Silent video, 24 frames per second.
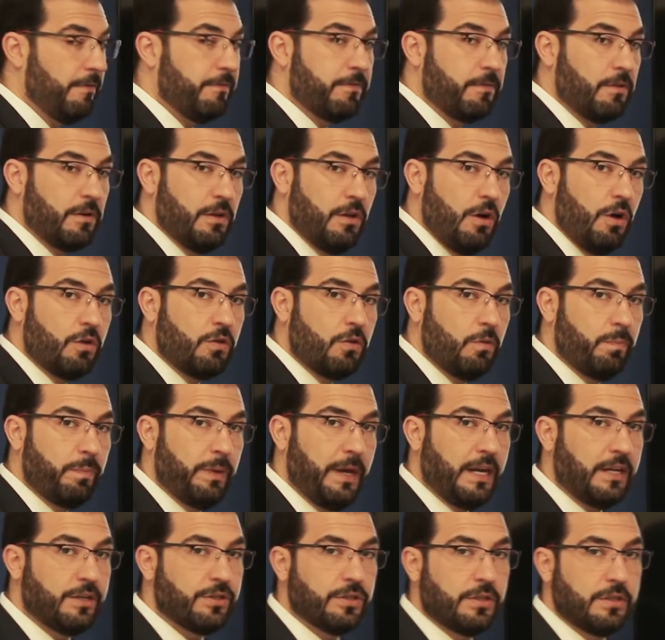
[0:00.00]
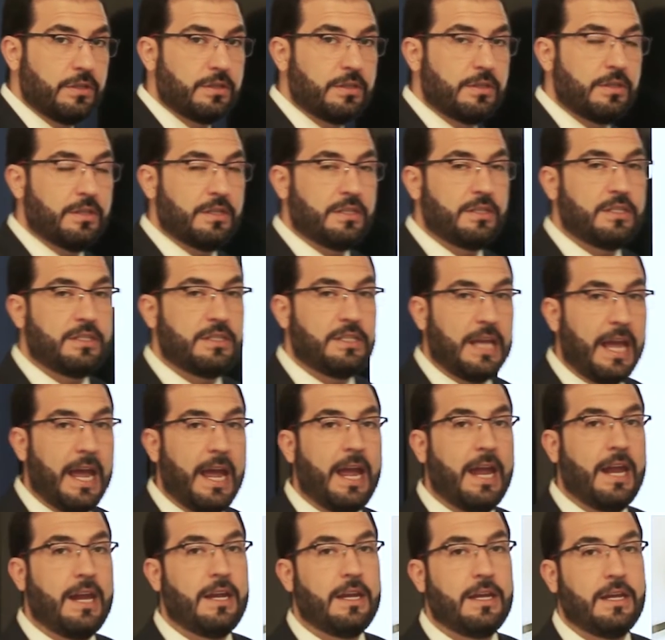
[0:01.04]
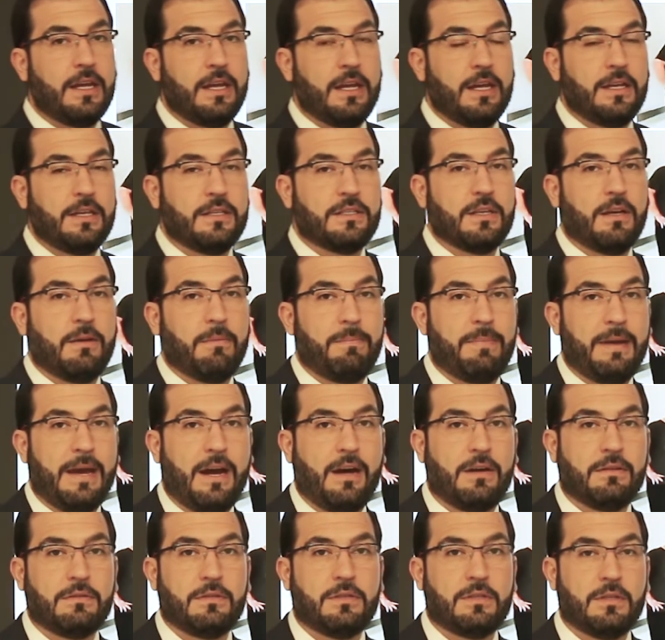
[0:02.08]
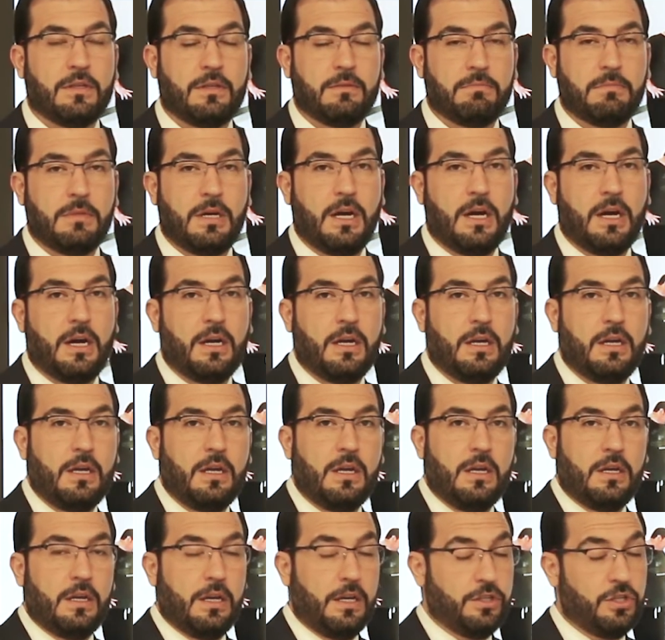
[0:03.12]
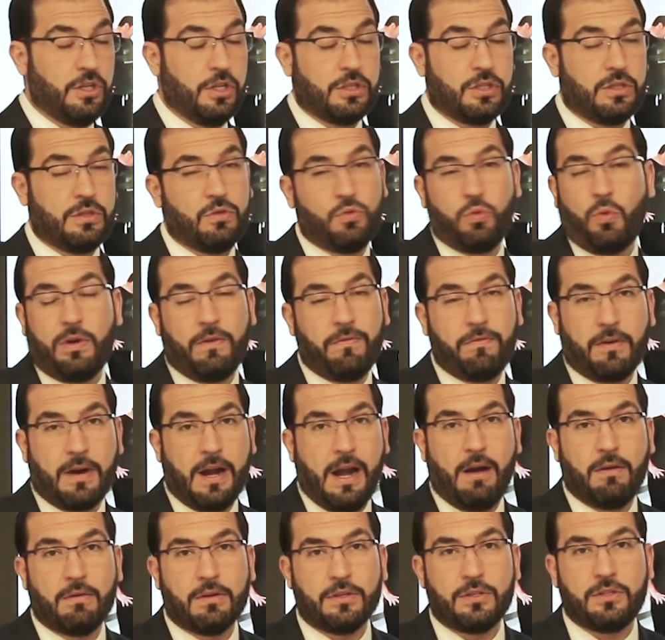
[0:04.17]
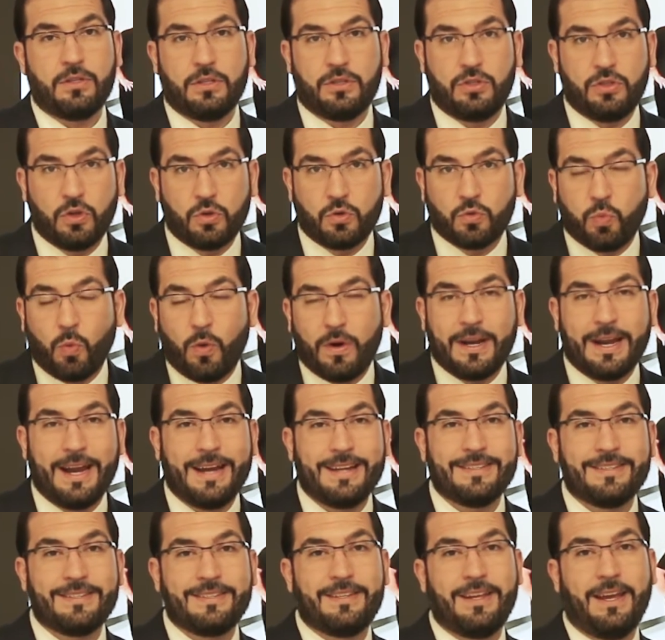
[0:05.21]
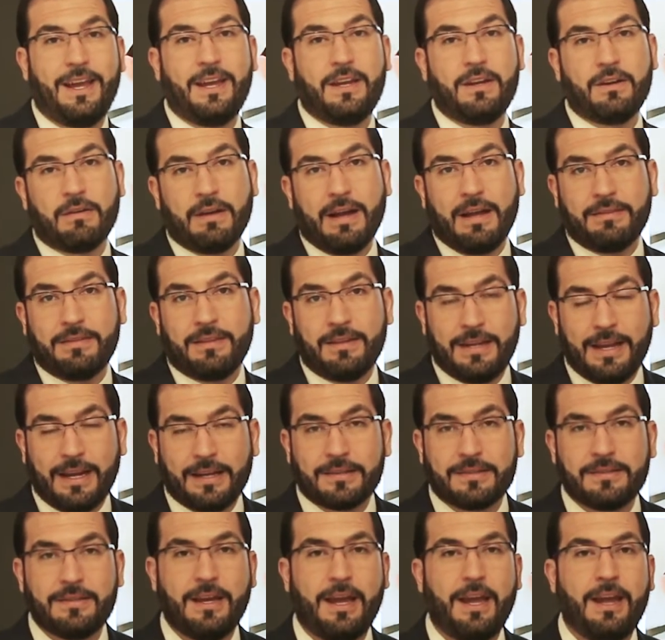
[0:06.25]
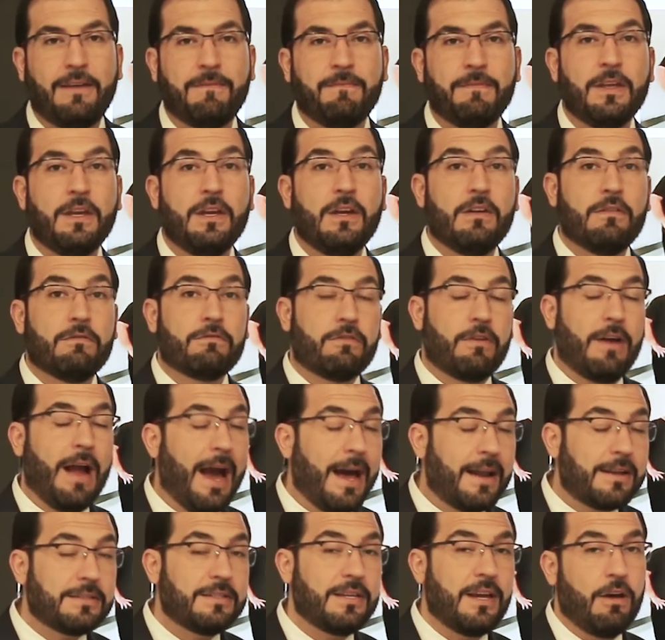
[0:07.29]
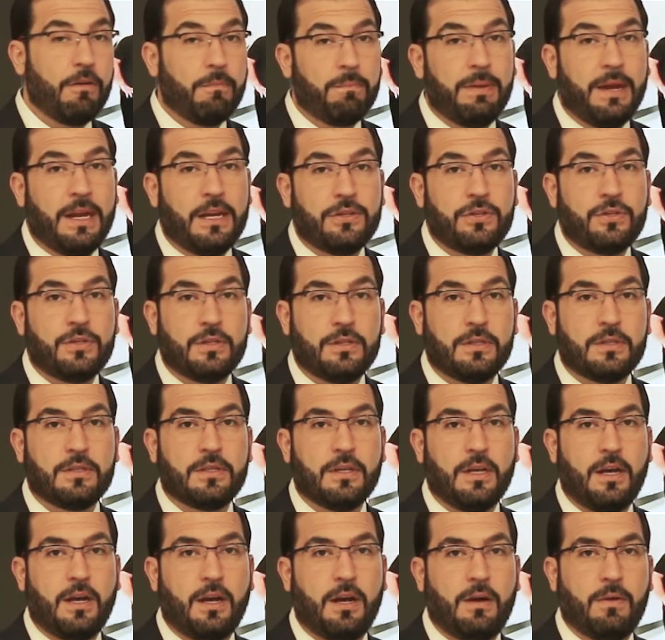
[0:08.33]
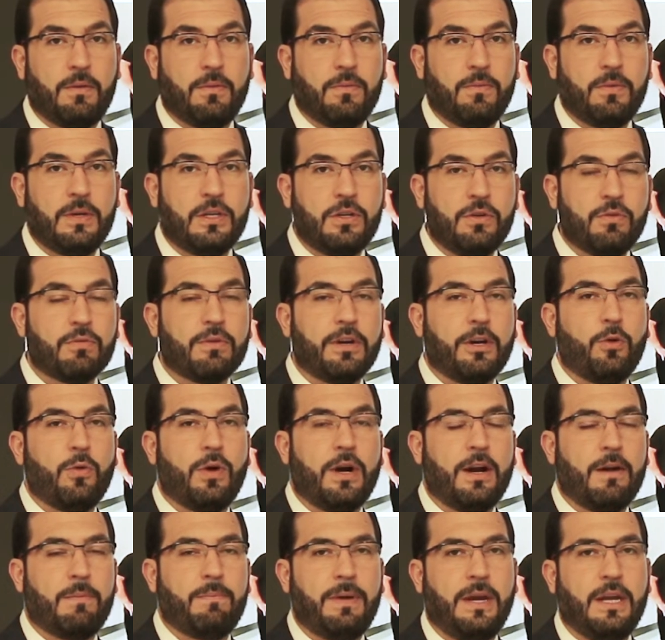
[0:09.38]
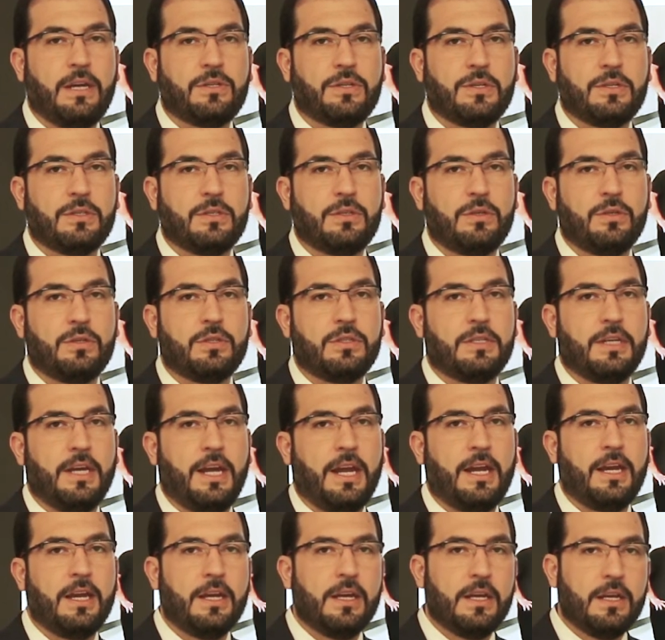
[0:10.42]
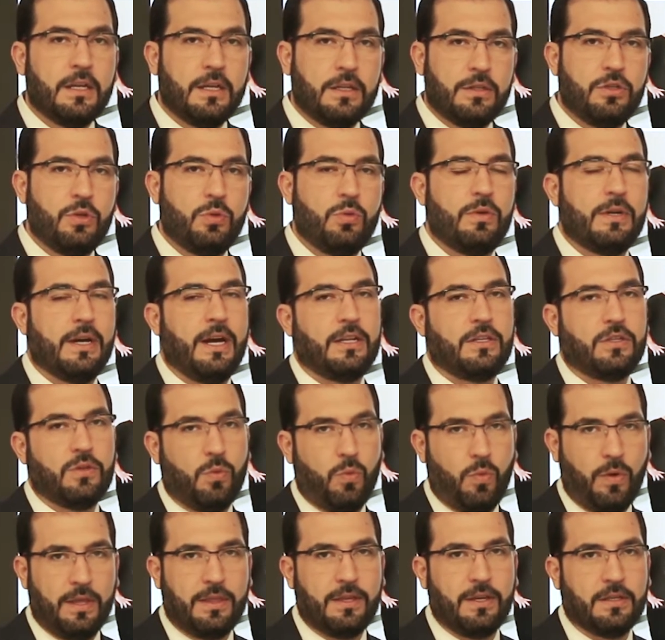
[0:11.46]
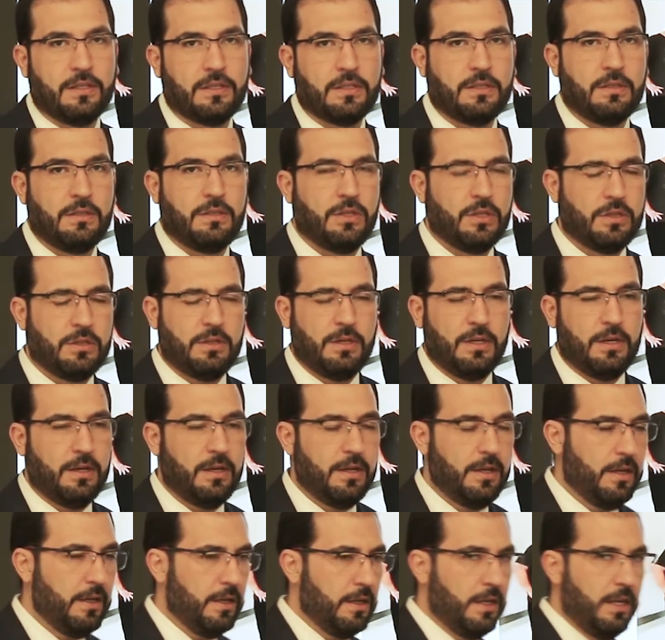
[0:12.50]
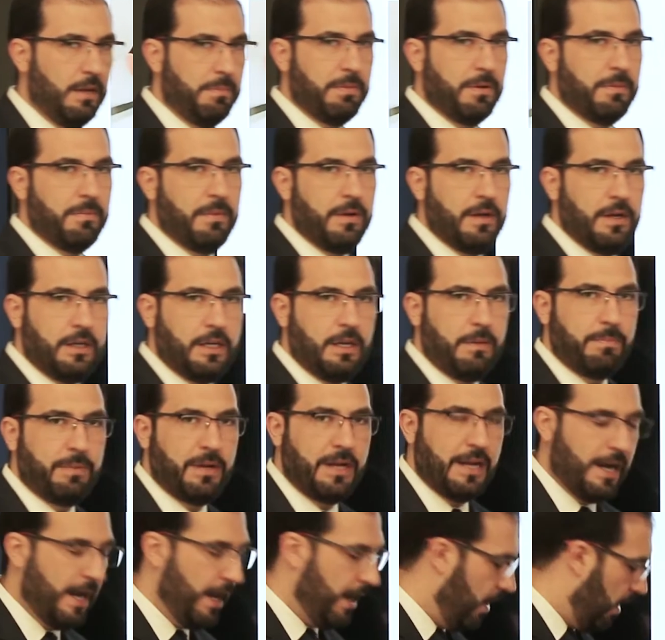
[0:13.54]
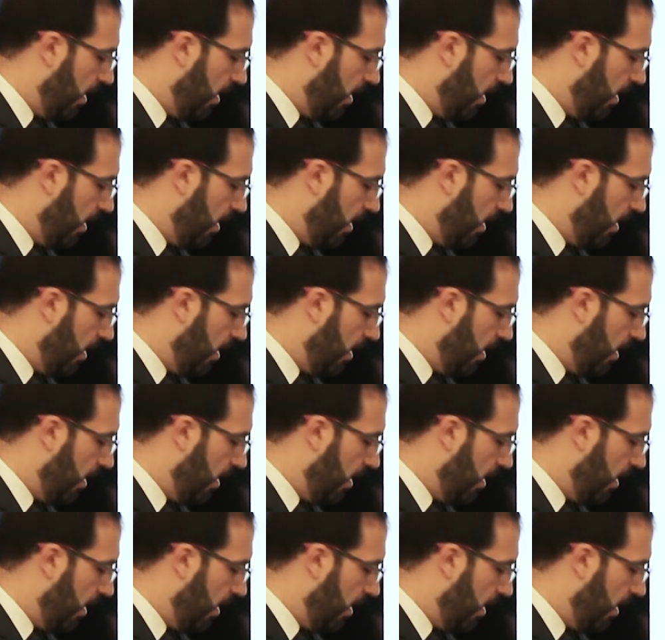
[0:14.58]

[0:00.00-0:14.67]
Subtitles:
for local patients, the stay is about it's just 24 hours, it's just one night stay, you're out the next day. For out-of-town patients, we do require patients to stay 2 nights with us, just to keep an eye